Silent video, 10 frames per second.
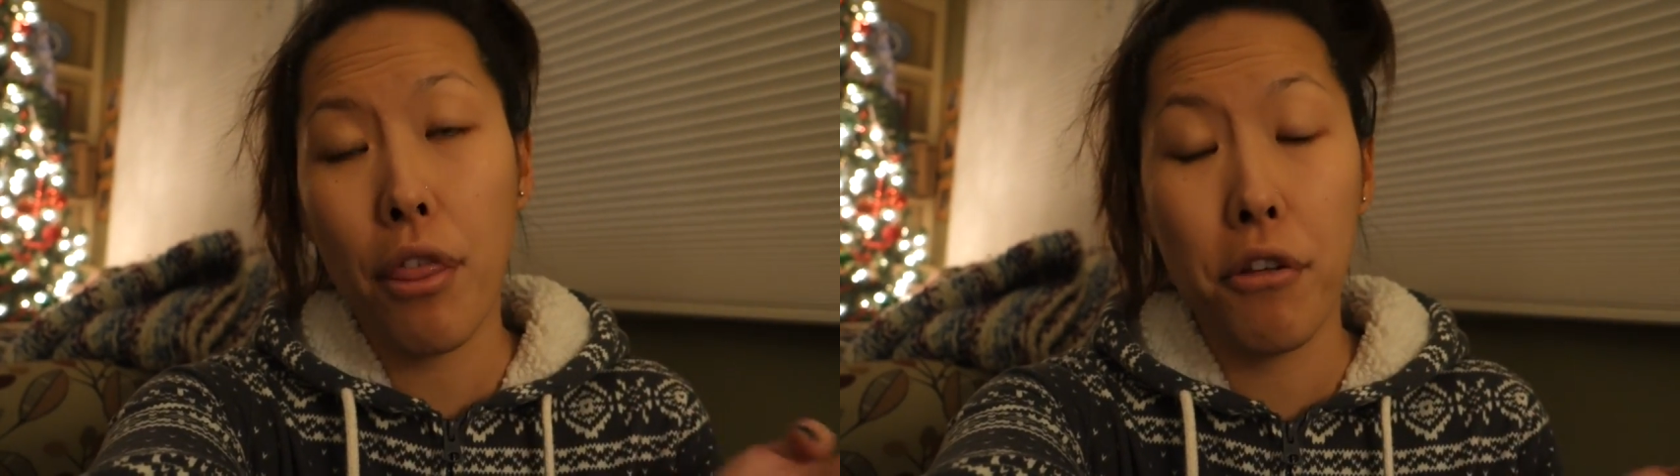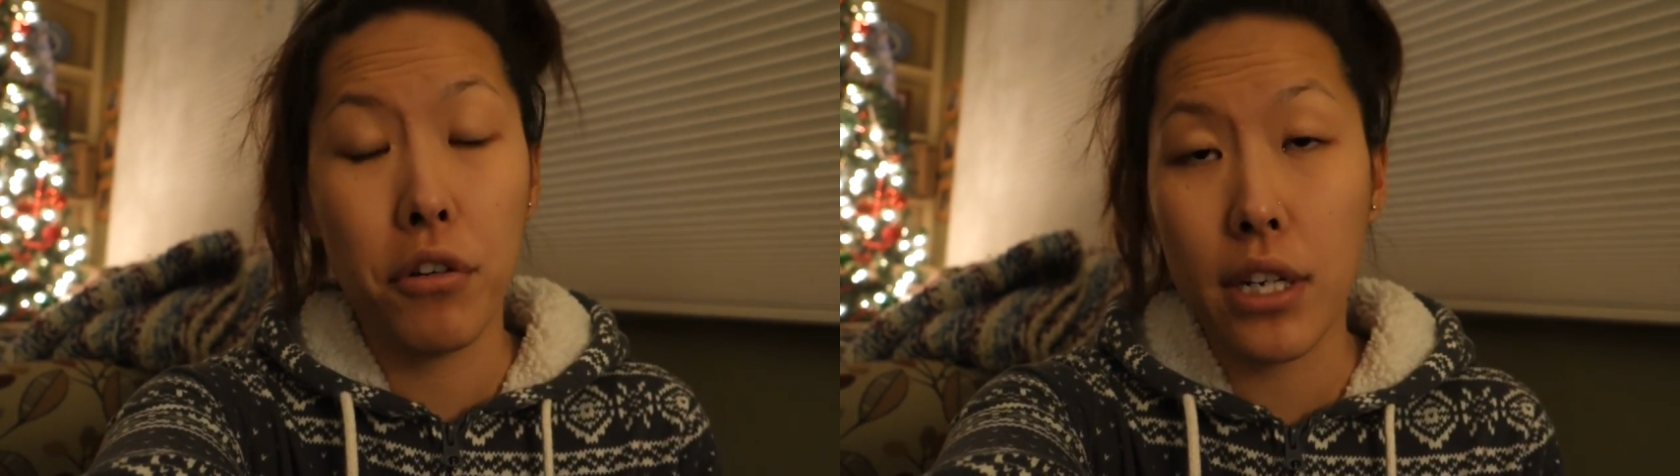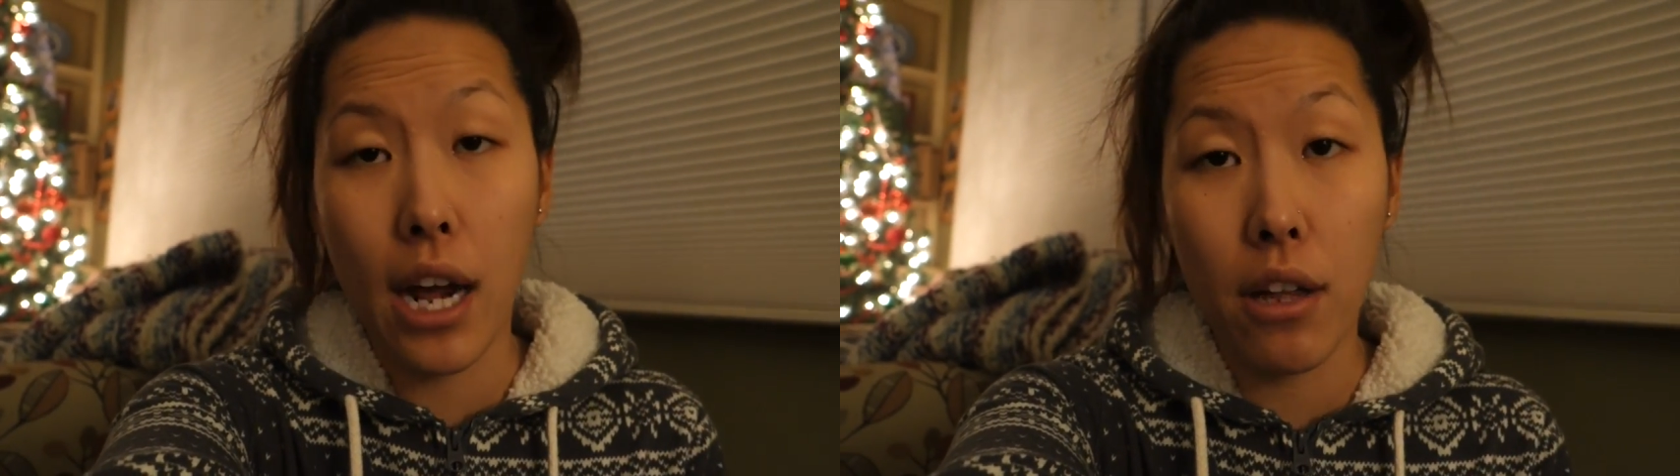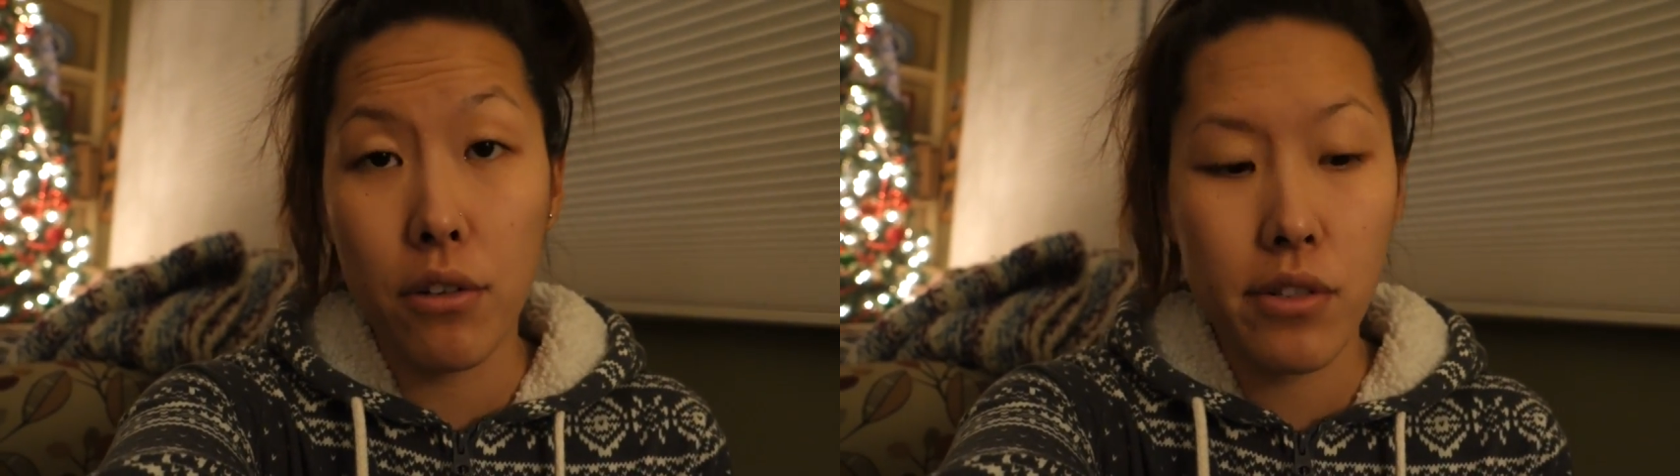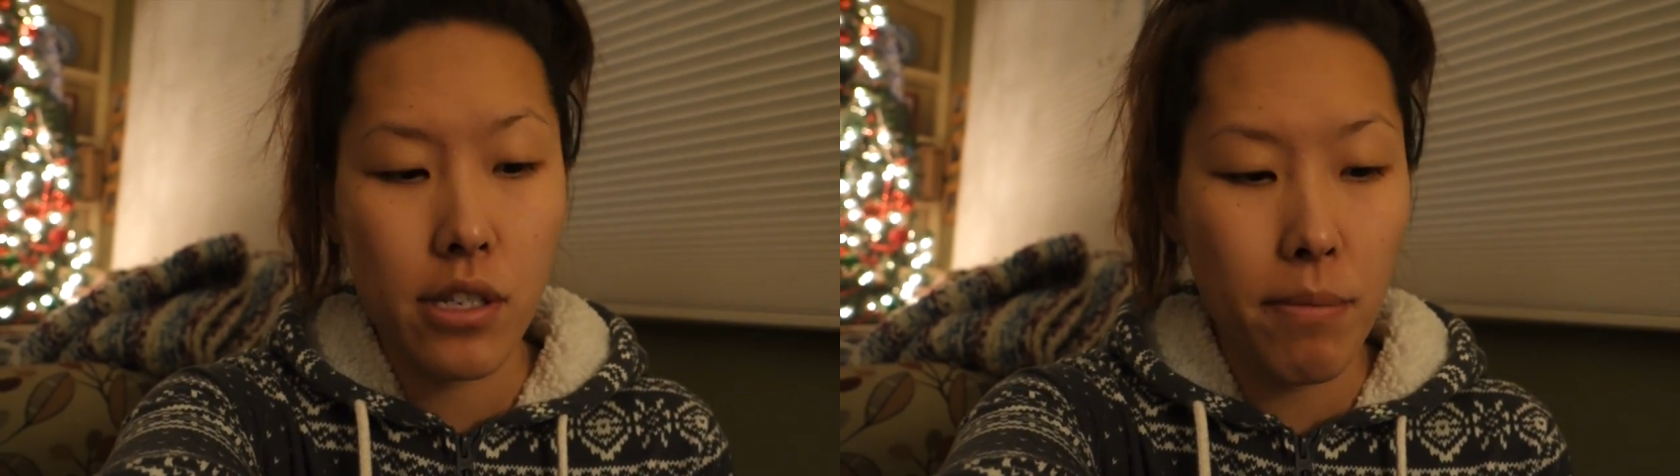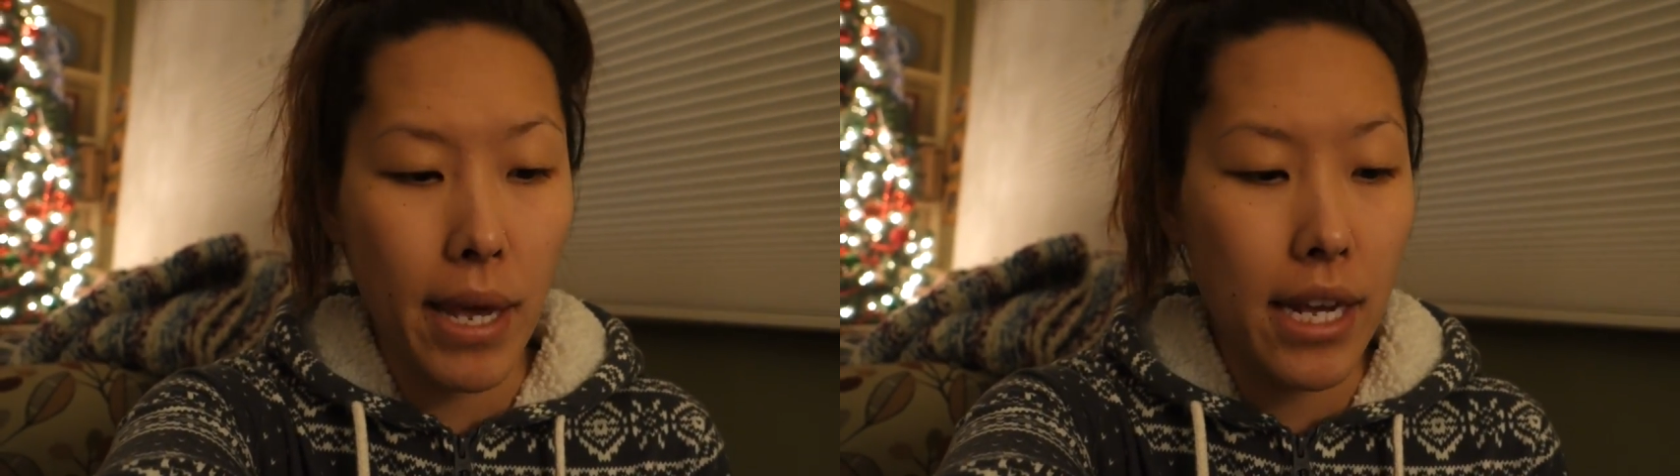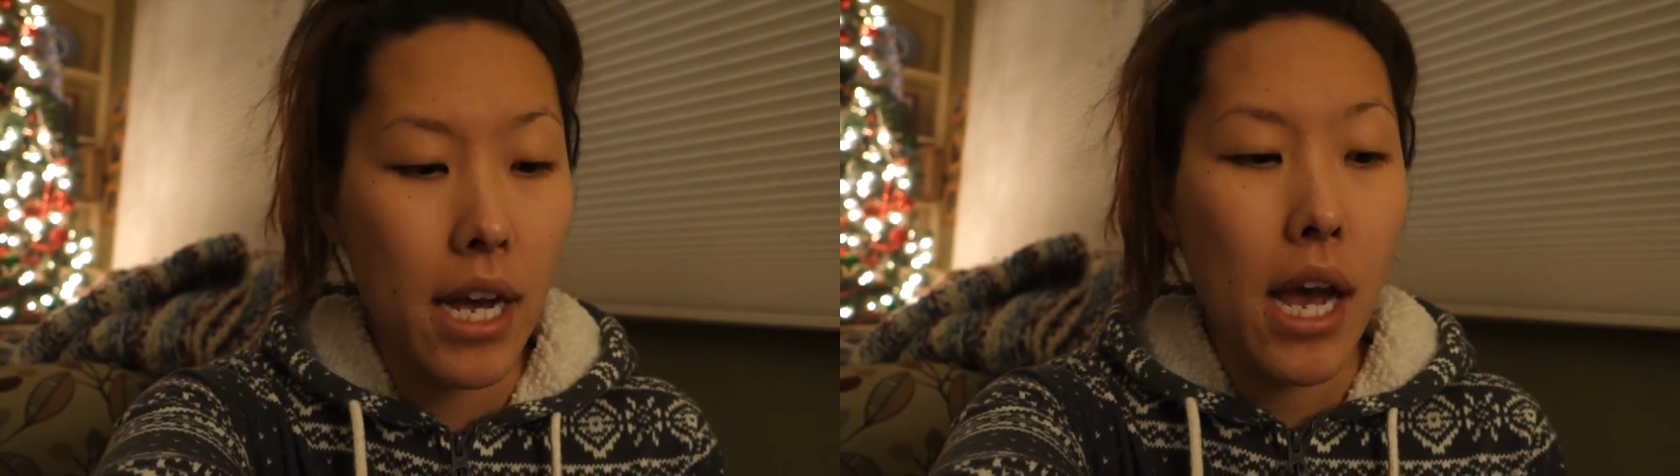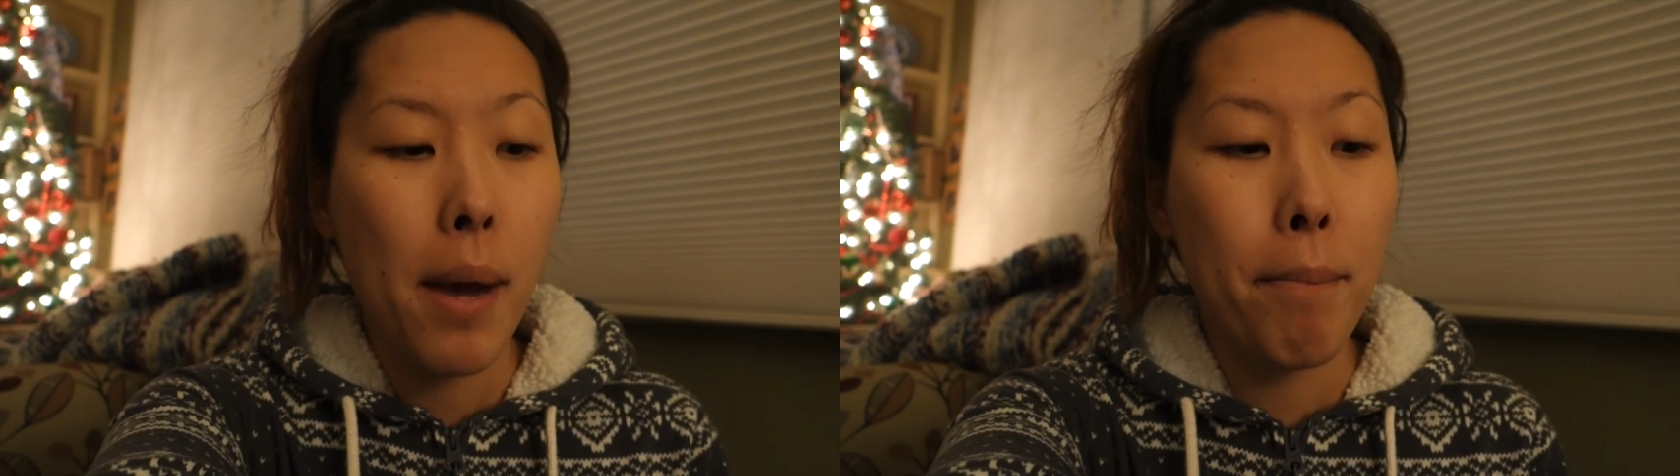$30 to make.